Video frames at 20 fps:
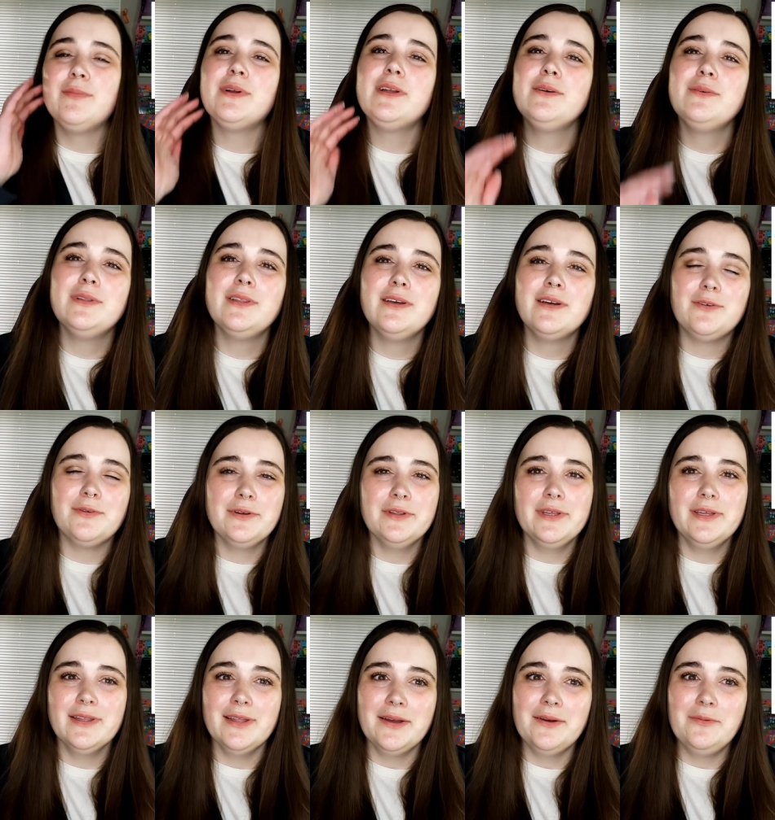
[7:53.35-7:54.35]
but it would look
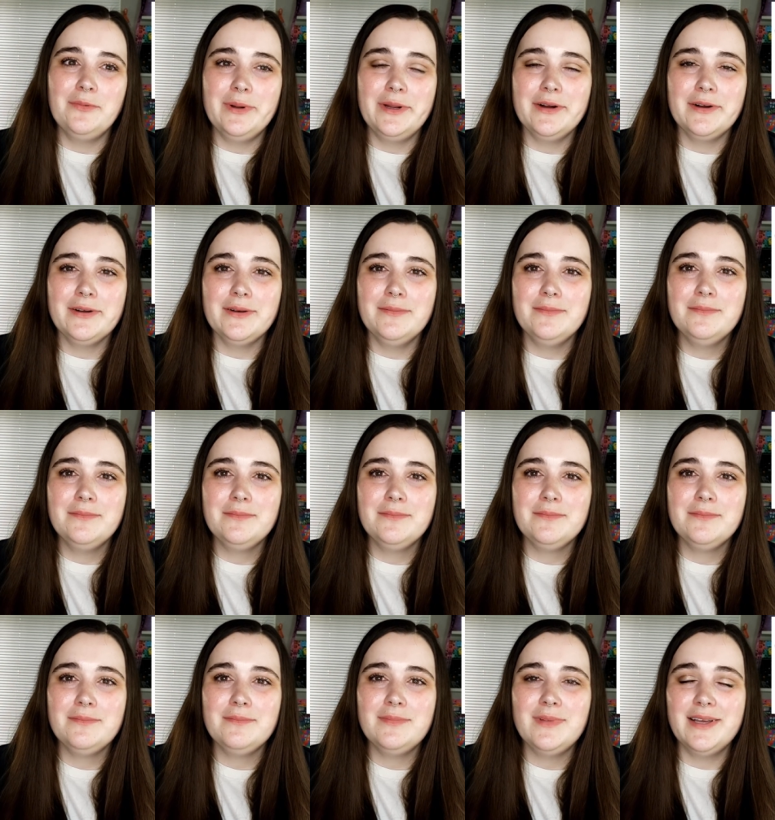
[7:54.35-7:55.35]
really like weird
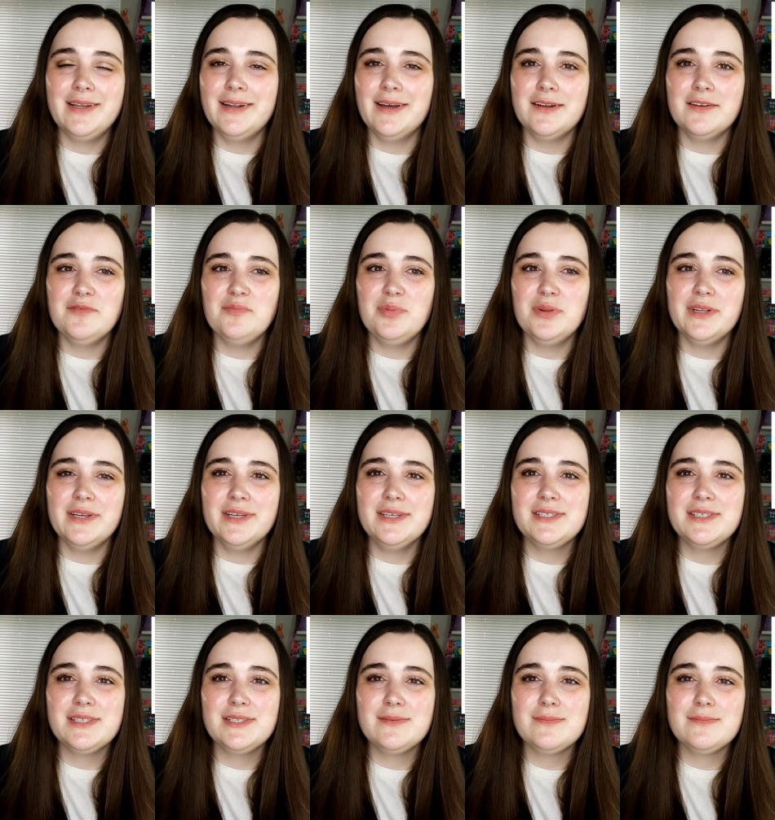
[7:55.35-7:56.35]
and out of
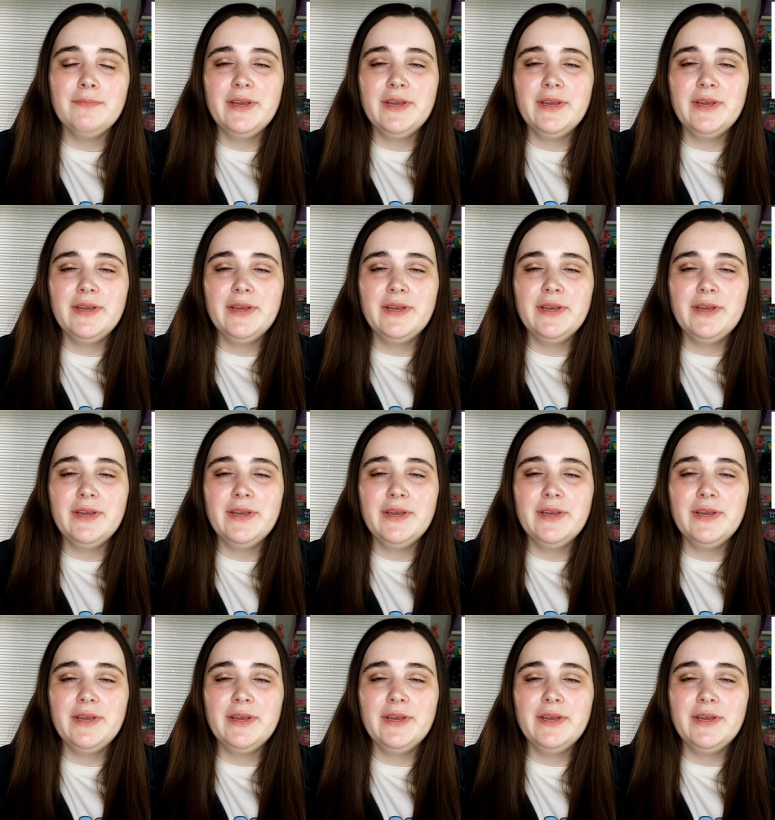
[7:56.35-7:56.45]
place.